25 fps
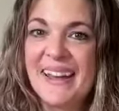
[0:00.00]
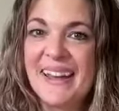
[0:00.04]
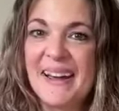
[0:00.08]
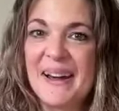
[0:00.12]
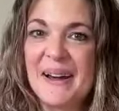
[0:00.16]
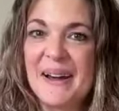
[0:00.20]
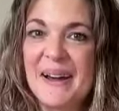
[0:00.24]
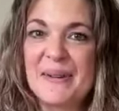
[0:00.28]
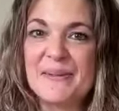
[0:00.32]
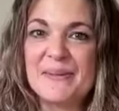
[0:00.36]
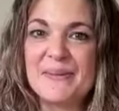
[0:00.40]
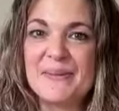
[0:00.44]

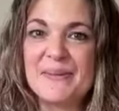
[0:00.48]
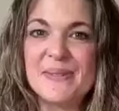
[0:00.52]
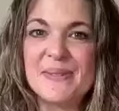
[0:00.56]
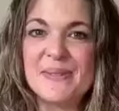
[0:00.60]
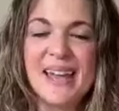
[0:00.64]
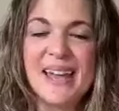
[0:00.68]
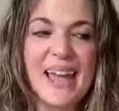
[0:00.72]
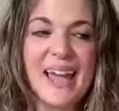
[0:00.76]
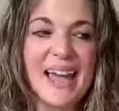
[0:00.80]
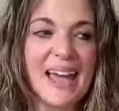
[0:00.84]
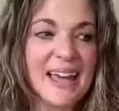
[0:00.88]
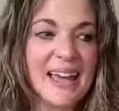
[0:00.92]
Um,
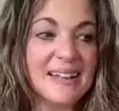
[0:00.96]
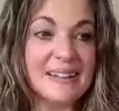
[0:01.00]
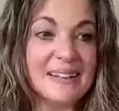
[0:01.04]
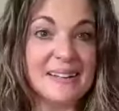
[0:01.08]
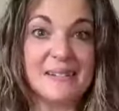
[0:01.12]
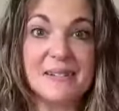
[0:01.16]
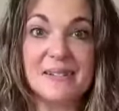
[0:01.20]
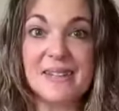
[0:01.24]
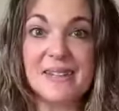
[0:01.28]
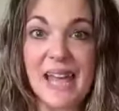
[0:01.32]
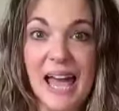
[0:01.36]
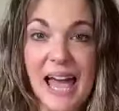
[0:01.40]

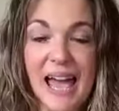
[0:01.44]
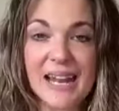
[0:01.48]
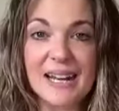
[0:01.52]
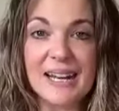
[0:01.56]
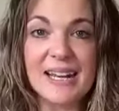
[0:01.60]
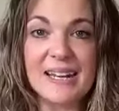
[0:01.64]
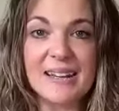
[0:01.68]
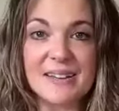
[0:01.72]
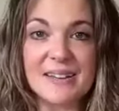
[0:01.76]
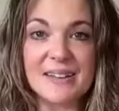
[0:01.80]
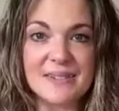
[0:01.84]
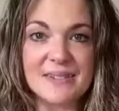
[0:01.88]
and that
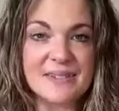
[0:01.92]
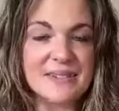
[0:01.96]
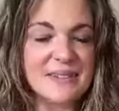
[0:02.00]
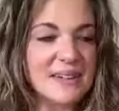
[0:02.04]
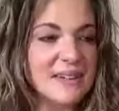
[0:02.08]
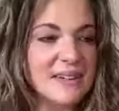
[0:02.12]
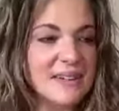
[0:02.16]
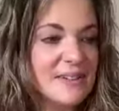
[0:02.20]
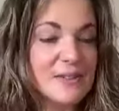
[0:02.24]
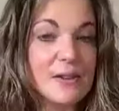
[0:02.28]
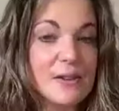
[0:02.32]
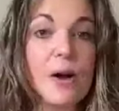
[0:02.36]
is
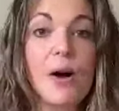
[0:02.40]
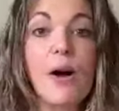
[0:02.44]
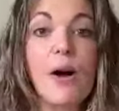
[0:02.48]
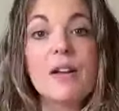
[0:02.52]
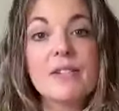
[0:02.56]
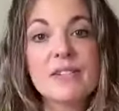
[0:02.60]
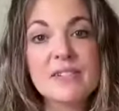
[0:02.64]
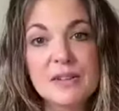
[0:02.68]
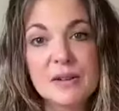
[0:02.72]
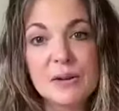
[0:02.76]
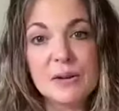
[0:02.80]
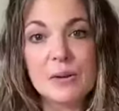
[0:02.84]

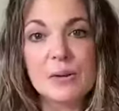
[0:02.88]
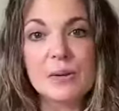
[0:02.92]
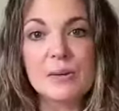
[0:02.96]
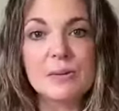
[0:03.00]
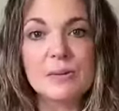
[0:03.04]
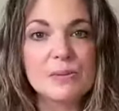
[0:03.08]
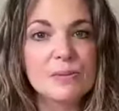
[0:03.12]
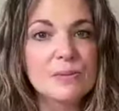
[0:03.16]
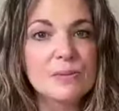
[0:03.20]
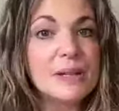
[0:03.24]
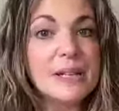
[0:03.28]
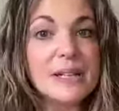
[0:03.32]

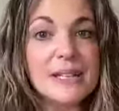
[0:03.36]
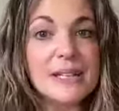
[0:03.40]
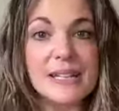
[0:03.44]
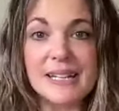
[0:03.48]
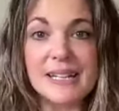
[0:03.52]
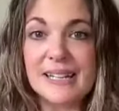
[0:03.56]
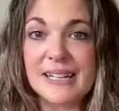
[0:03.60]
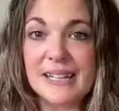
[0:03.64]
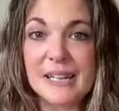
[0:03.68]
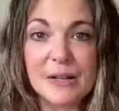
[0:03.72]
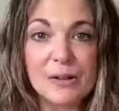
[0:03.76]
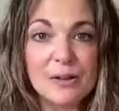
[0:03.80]
also
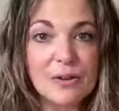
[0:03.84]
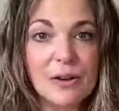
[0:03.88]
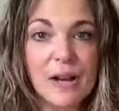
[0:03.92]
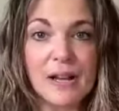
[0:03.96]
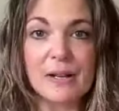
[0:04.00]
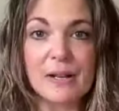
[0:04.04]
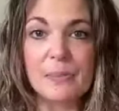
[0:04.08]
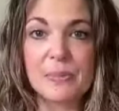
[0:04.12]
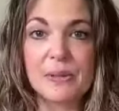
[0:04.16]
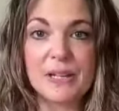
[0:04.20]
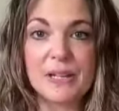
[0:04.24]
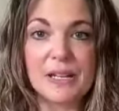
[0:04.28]
really
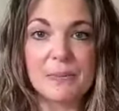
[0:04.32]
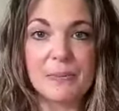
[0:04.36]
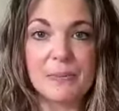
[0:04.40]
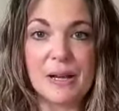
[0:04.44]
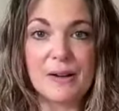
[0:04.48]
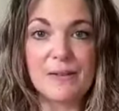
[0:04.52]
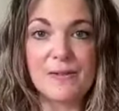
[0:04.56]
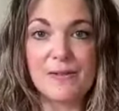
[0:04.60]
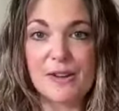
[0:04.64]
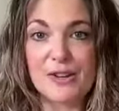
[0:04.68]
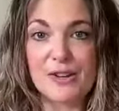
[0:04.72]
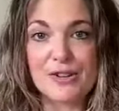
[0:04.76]
incredibly
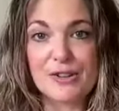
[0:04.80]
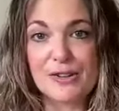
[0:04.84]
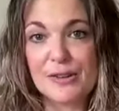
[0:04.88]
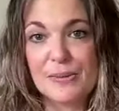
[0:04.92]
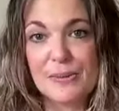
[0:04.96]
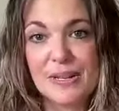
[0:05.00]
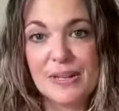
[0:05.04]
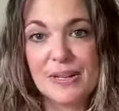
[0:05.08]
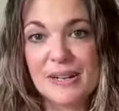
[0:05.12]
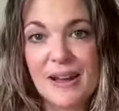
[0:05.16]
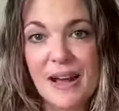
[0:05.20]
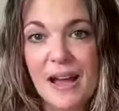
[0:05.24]
beneficial. I
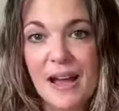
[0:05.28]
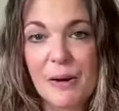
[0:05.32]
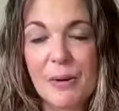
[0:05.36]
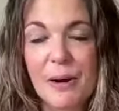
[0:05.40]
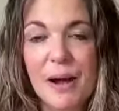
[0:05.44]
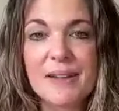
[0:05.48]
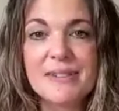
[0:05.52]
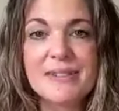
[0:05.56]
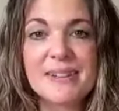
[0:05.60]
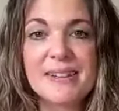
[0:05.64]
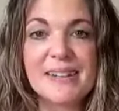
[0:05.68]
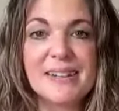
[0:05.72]
mean,
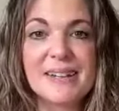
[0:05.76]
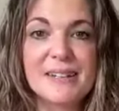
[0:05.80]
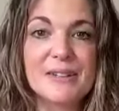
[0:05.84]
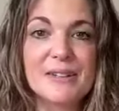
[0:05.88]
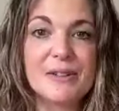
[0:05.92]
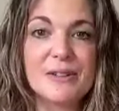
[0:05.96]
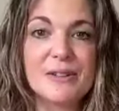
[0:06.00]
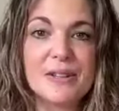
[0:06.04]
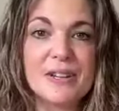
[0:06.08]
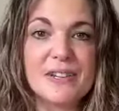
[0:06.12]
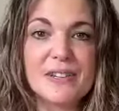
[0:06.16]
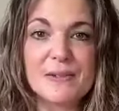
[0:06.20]
ayahuasca can
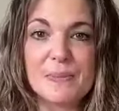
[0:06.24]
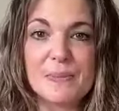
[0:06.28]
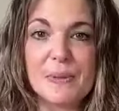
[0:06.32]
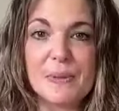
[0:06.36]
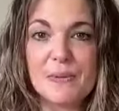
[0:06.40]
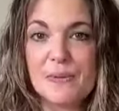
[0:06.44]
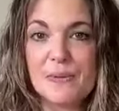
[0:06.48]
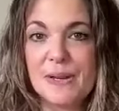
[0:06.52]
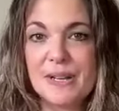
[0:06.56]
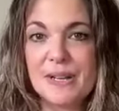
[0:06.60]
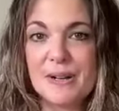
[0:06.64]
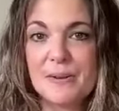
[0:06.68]
do this,
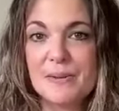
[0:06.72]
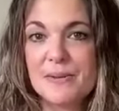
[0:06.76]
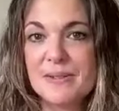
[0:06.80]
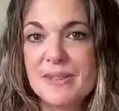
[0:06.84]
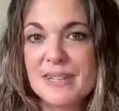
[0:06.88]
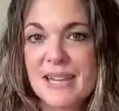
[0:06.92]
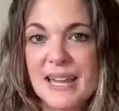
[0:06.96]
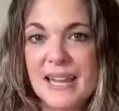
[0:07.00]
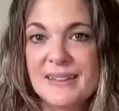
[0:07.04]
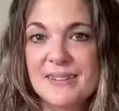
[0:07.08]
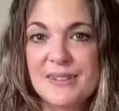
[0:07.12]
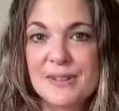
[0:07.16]
but we don't
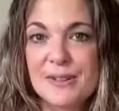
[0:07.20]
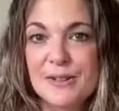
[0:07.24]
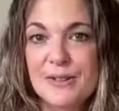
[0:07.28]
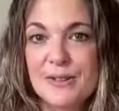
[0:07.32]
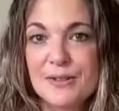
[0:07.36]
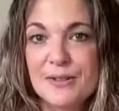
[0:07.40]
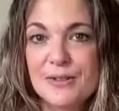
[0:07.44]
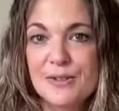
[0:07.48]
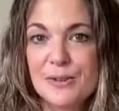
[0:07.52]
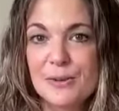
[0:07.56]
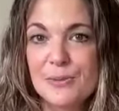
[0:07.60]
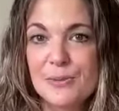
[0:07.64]
tend
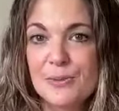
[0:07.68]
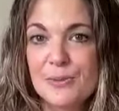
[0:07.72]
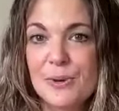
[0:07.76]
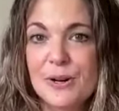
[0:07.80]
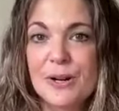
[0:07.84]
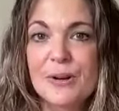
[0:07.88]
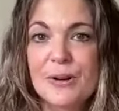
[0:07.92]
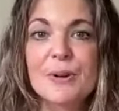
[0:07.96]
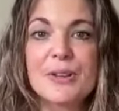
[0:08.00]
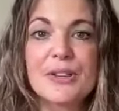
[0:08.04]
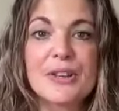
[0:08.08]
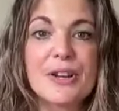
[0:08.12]
to
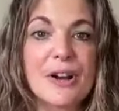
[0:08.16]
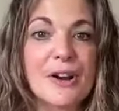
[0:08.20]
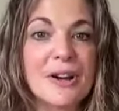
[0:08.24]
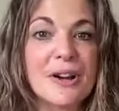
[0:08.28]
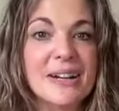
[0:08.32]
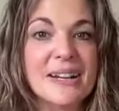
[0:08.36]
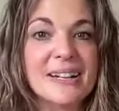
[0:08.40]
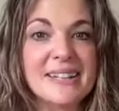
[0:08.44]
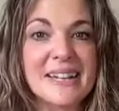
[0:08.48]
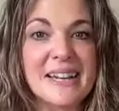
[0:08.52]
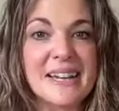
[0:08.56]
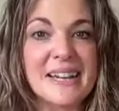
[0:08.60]
work with her
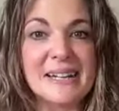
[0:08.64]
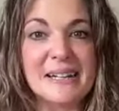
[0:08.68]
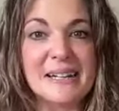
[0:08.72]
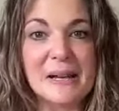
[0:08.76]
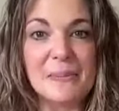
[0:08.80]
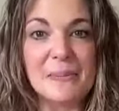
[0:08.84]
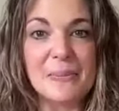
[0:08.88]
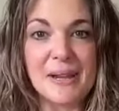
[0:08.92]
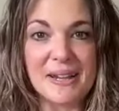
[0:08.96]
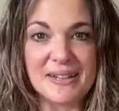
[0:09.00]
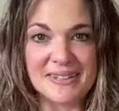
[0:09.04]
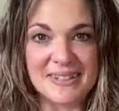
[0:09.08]
on a
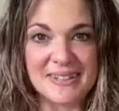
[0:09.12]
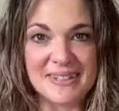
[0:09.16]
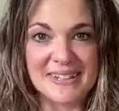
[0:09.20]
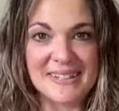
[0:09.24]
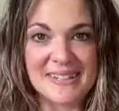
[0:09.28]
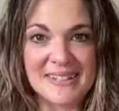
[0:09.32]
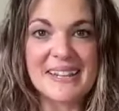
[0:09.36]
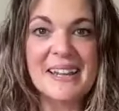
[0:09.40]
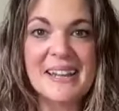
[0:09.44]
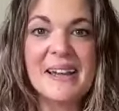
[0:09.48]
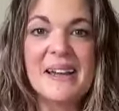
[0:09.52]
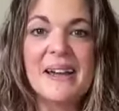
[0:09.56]
day-to-day
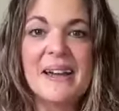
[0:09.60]
basis.